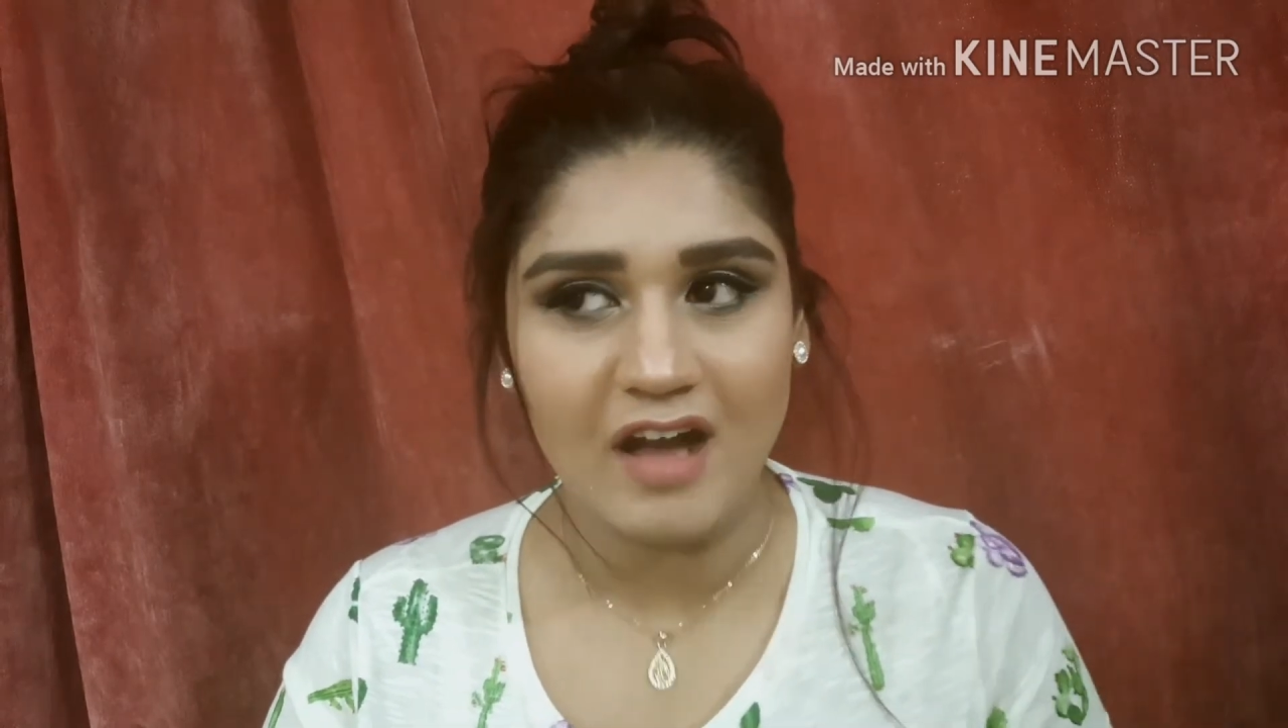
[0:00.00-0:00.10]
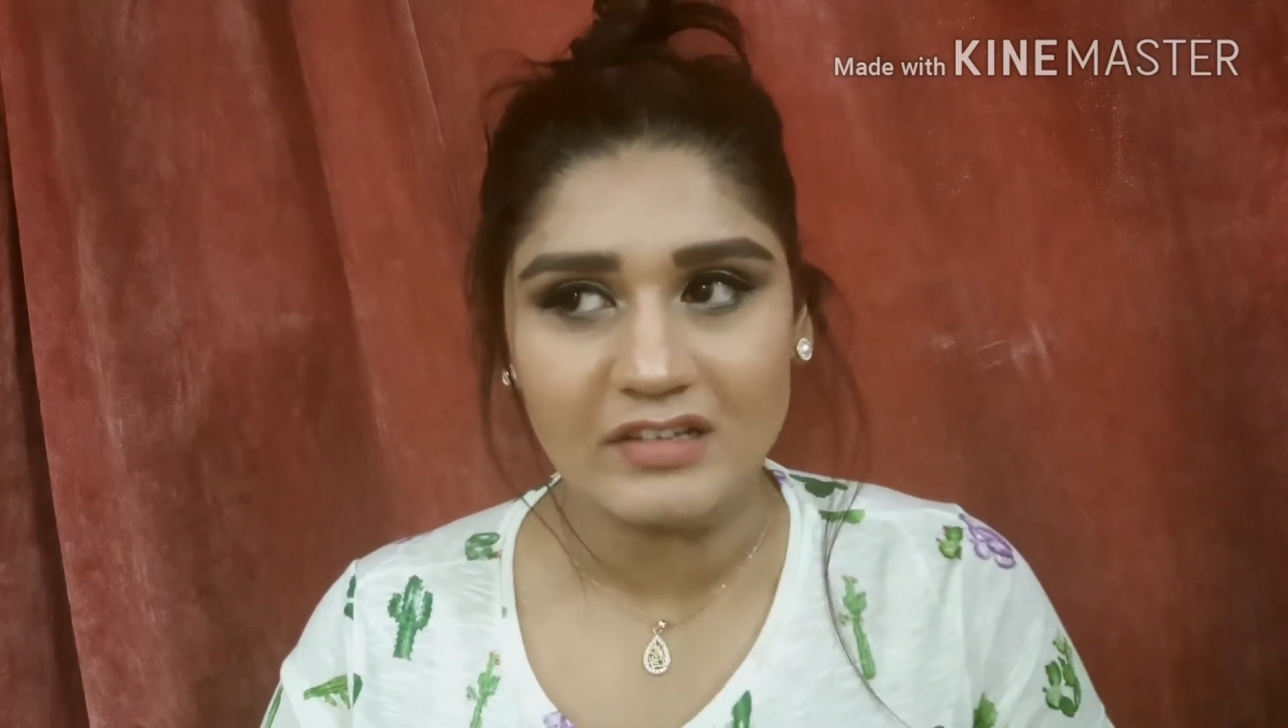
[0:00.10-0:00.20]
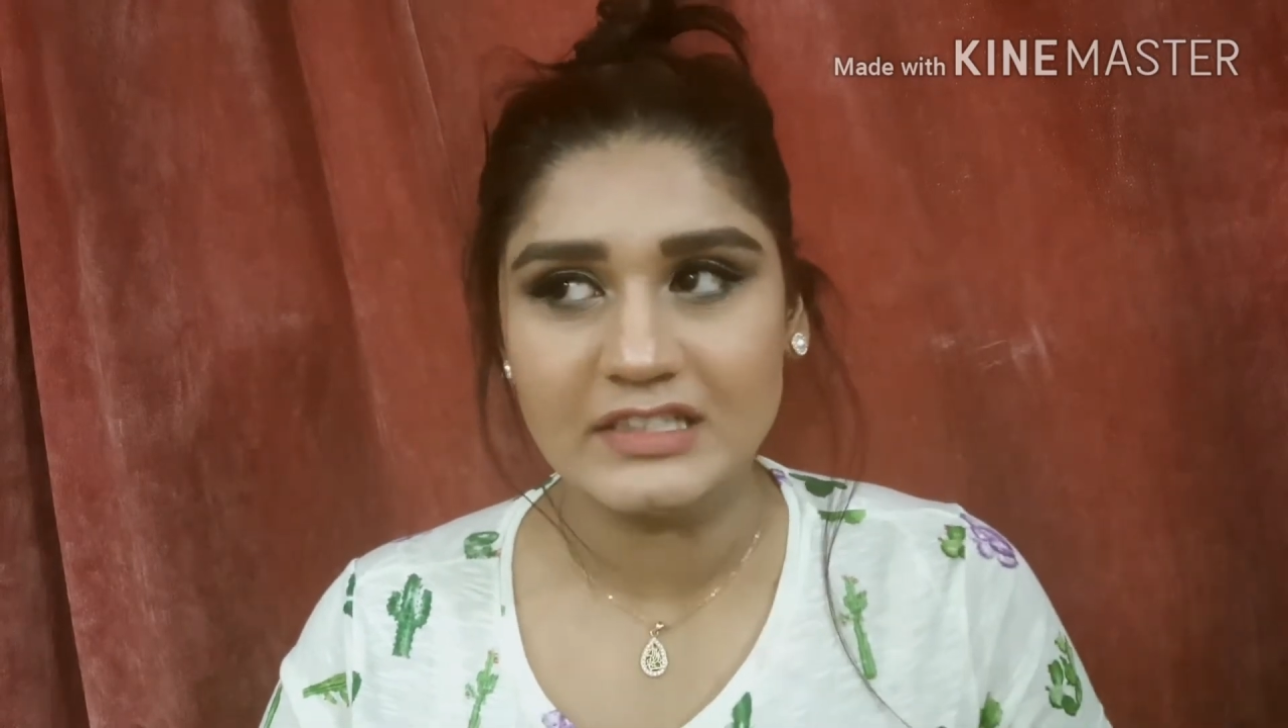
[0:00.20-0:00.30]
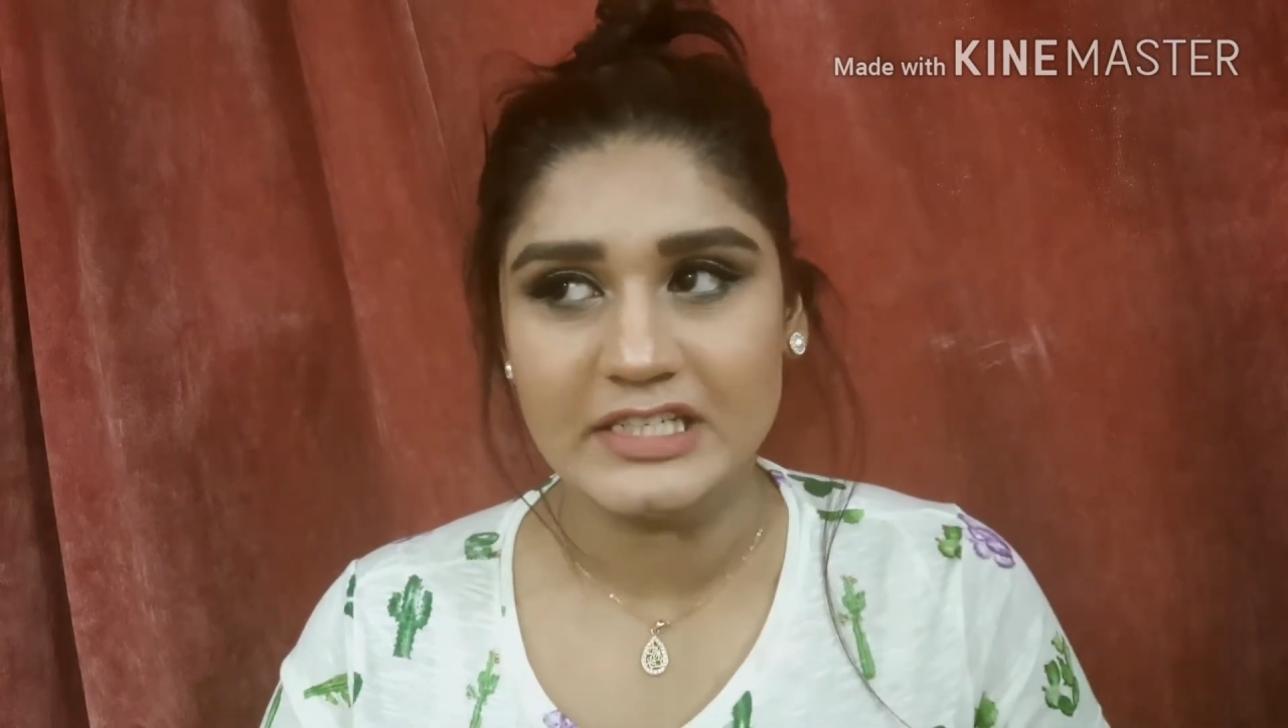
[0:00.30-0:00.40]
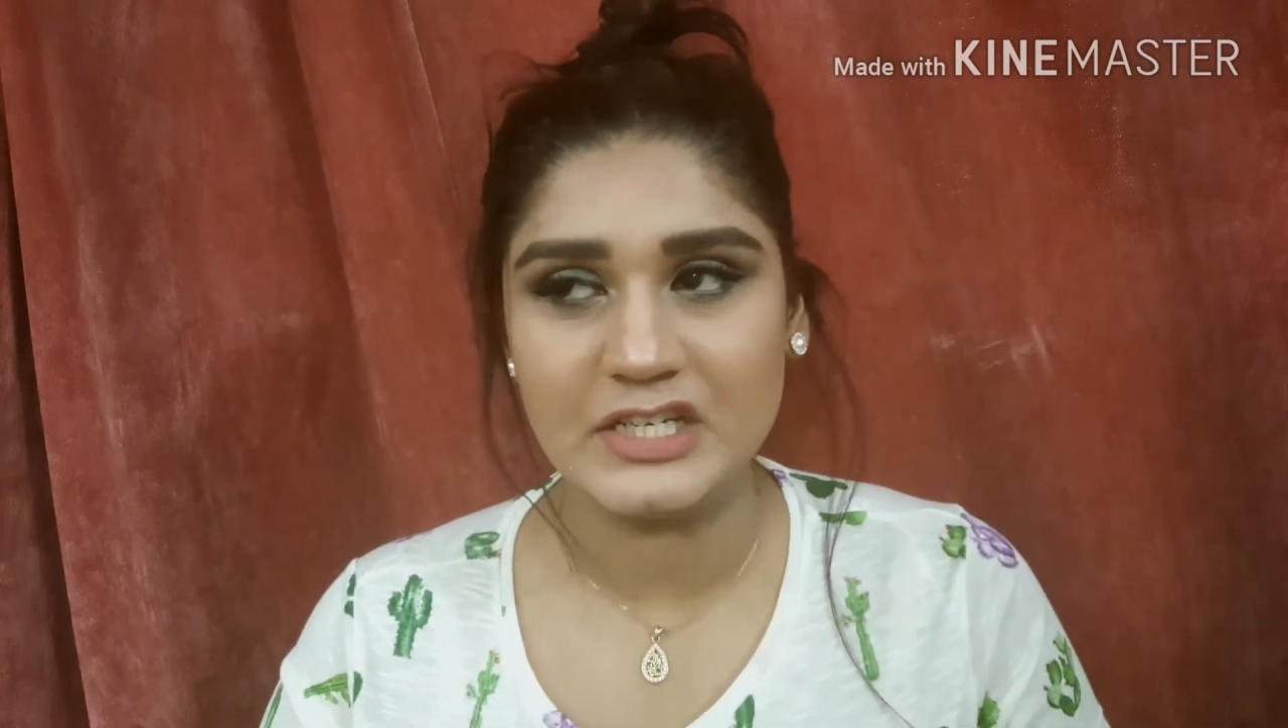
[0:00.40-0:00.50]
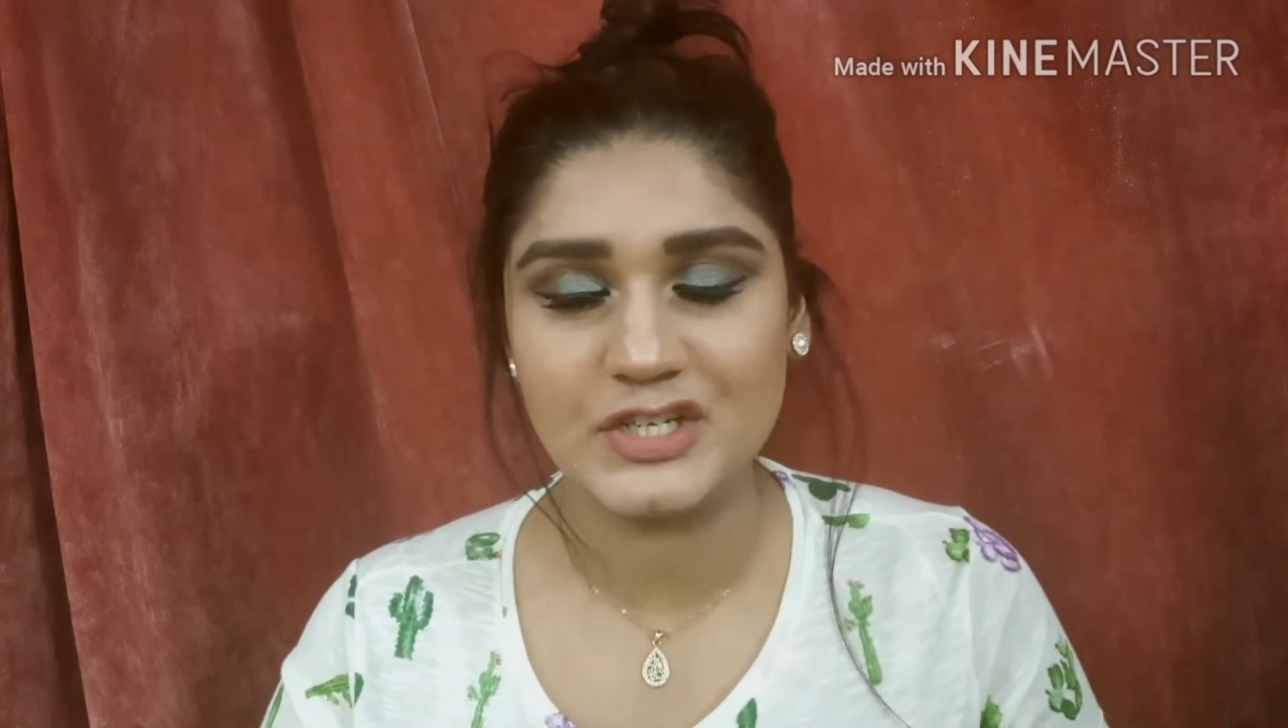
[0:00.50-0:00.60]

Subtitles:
ugly